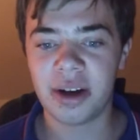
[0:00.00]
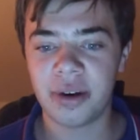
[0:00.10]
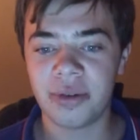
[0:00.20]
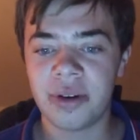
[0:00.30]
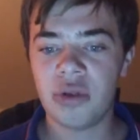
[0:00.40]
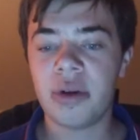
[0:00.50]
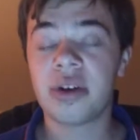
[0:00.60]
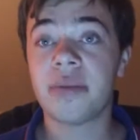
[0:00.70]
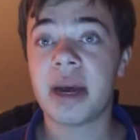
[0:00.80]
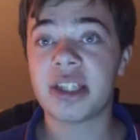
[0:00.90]
goal.
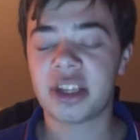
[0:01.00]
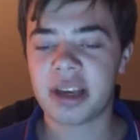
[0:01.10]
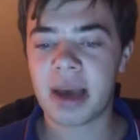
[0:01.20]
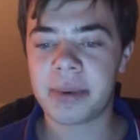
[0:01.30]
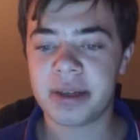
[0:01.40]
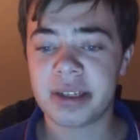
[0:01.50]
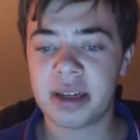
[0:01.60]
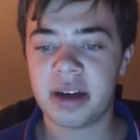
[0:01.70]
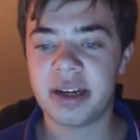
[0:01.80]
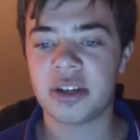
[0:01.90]
Luongo managed to
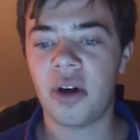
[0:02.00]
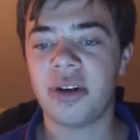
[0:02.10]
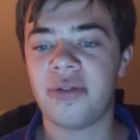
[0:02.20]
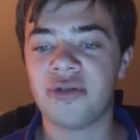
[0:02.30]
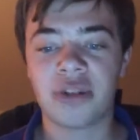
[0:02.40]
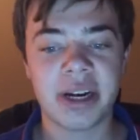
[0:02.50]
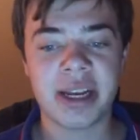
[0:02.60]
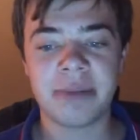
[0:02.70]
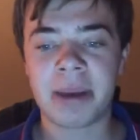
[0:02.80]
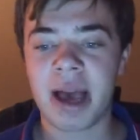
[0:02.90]
capitalise on a
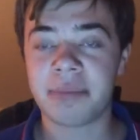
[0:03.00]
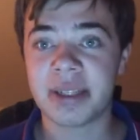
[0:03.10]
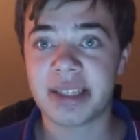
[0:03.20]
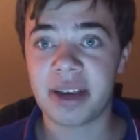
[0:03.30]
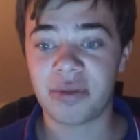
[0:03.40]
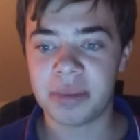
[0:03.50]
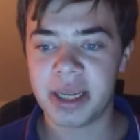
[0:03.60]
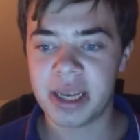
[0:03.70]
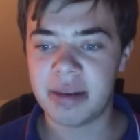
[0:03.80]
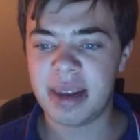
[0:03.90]
really bad mistake
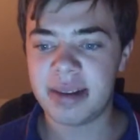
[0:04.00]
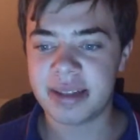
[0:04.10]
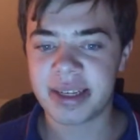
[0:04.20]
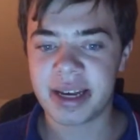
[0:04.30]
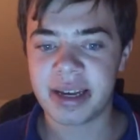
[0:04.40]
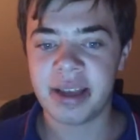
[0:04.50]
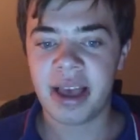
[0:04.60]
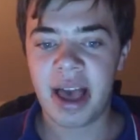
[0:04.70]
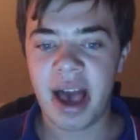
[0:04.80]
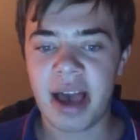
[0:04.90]
from Lee and Lindsay.
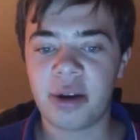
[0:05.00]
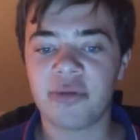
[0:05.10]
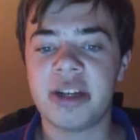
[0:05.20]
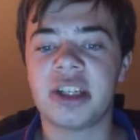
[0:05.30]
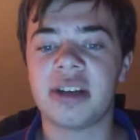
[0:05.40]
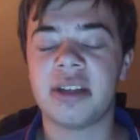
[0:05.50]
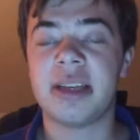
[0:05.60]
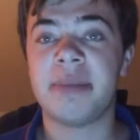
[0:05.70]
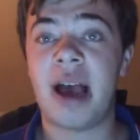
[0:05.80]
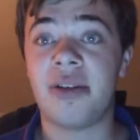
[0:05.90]
Adam Reach and
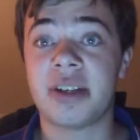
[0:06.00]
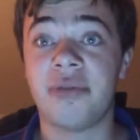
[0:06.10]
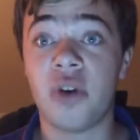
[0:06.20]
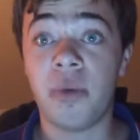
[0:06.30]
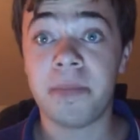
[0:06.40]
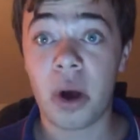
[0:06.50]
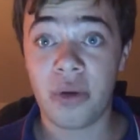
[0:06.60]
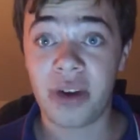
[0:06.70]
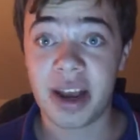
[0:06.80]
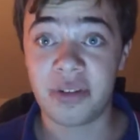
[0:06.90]
Kadeem Harris, I thought,
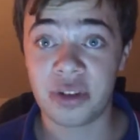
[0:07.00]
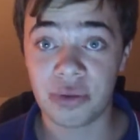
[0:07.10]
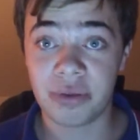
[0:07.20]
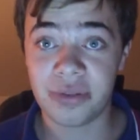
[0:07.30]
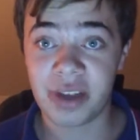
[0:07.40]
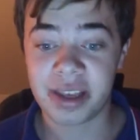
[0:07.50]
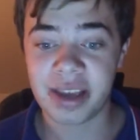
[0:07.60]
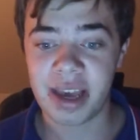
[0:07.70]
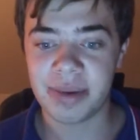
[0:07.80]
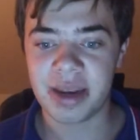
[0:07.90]
both had a
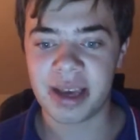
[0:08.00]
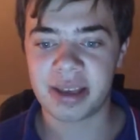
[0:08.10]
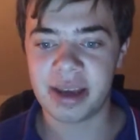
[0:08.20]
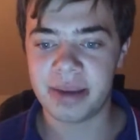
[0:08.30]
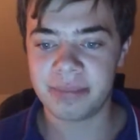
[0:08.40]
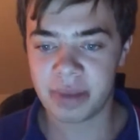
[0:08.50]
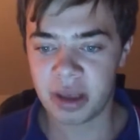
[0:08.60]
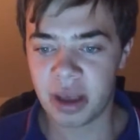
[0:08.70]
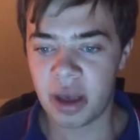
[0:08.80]
terrific game in that game.